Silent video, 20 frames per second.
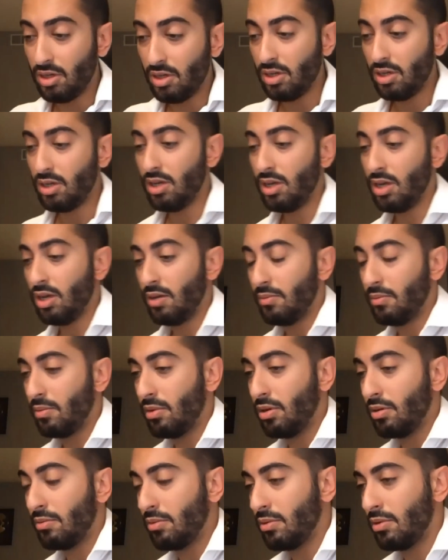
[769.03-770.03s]

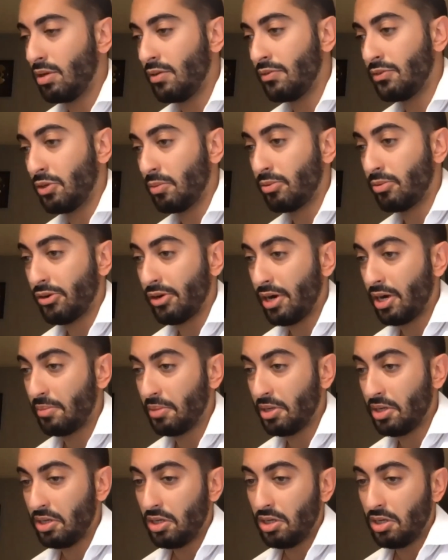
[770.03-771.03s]
of your
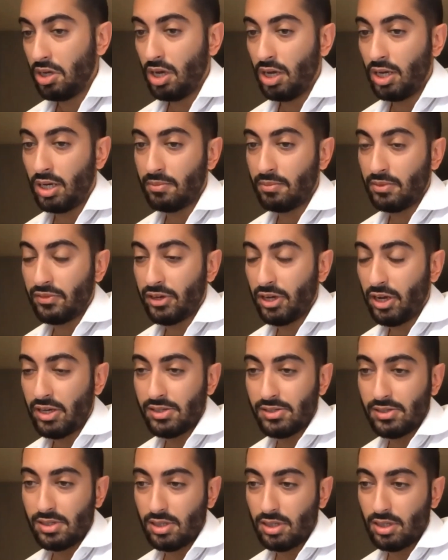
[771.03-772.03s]
program. If you
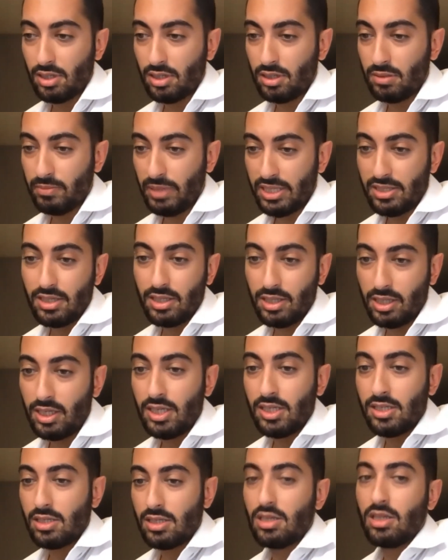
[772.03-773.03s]
guys basically
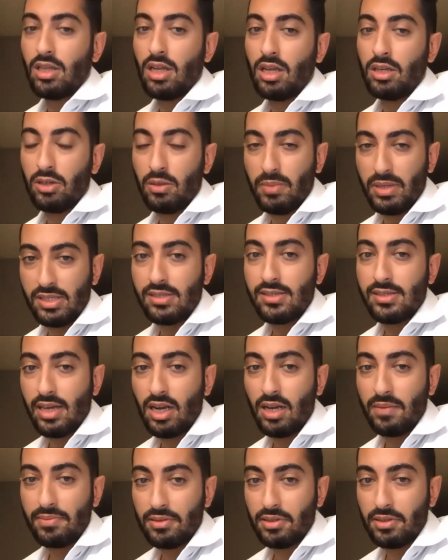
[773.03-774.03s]
need your business set
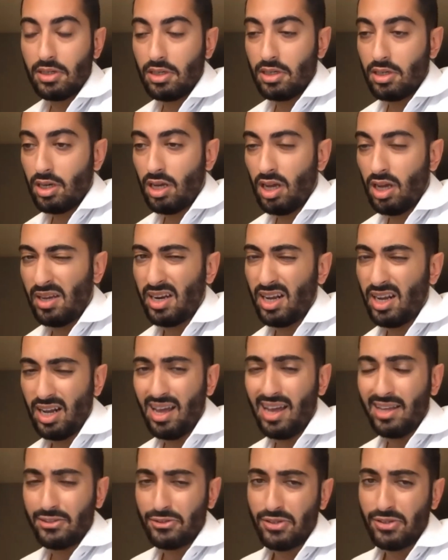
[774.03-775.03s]
up, and
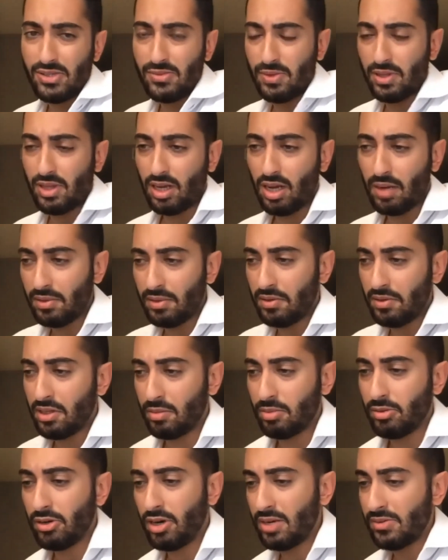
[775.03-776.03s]
I do this with a couple of other
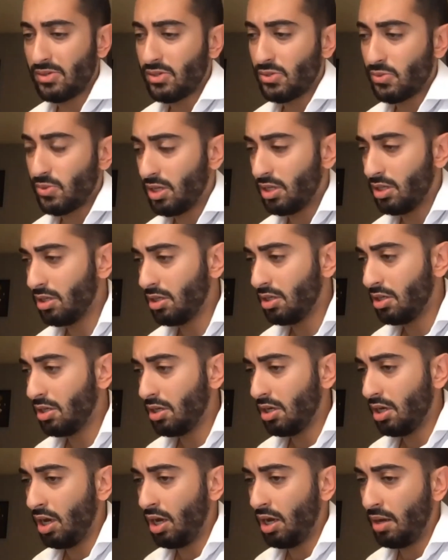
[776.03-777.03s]
programs as well.
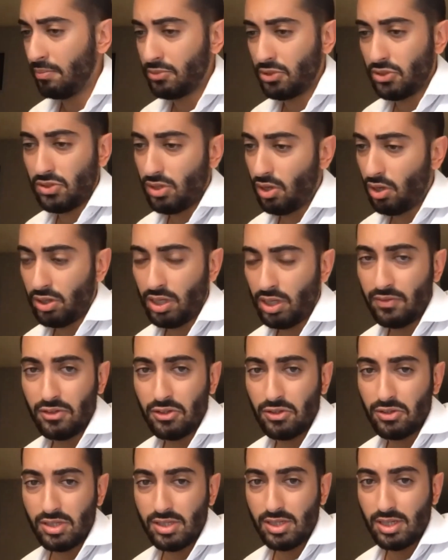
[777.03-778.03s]
Just all you have to
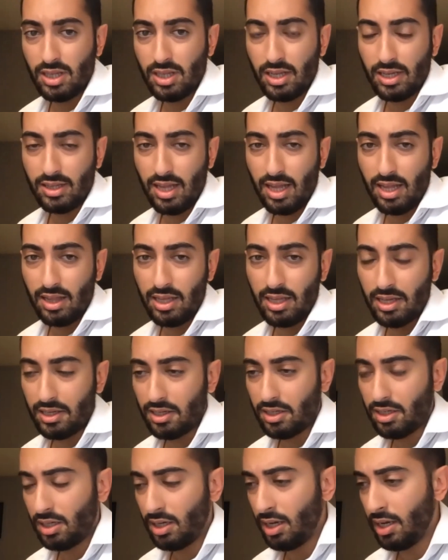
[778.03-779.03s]
do is click that link,
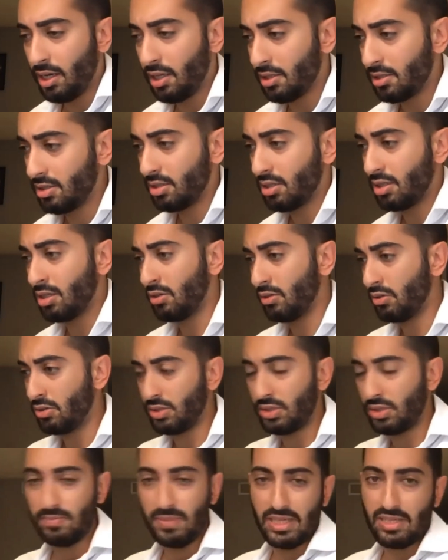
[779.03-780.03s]
and it will
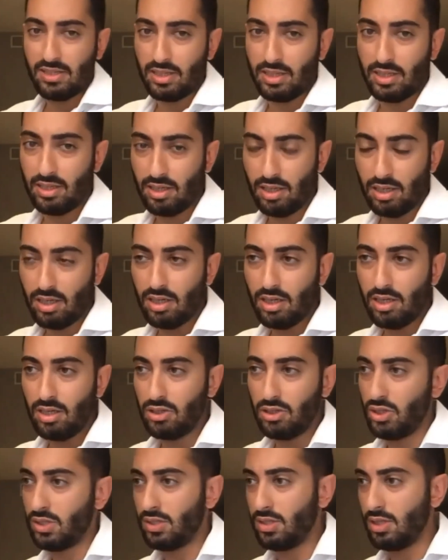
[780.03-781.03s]
basically
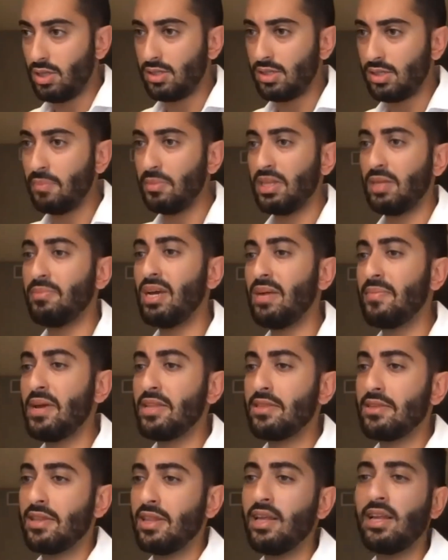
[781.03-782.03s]
just submit the
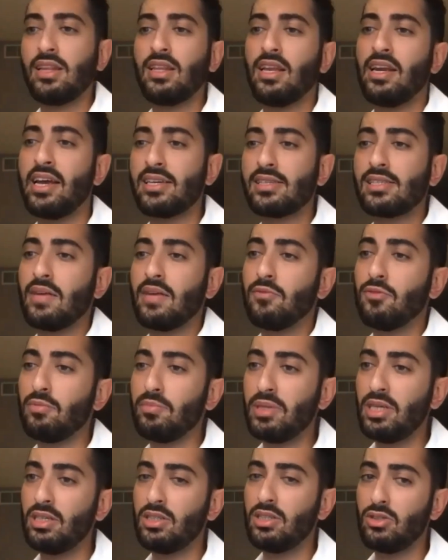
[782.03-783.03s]
payment, and then the next step will
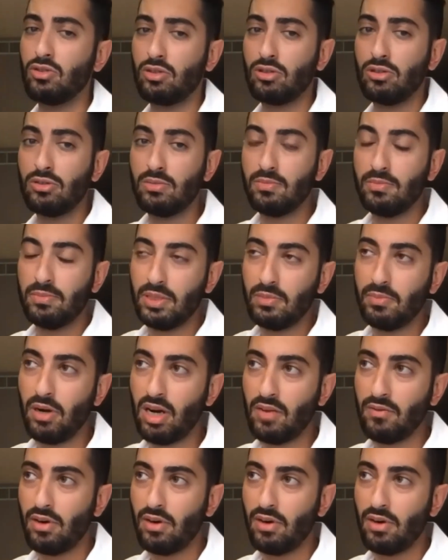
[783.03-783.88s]
be you'll be part of our